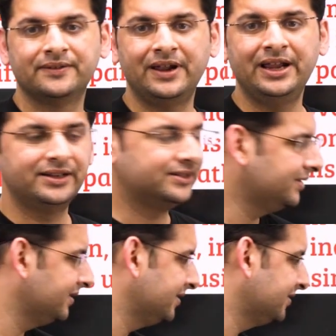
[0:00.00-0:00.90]
Right?
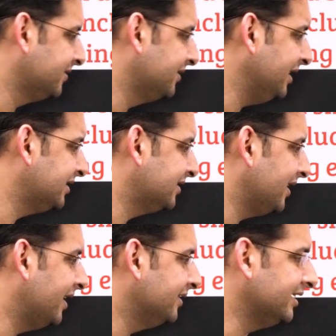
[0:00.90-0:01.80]
So this
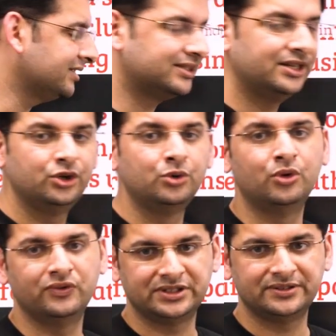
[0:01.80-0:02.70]
and this, 2
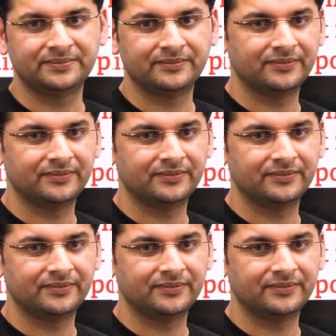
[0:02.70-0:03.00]
moves.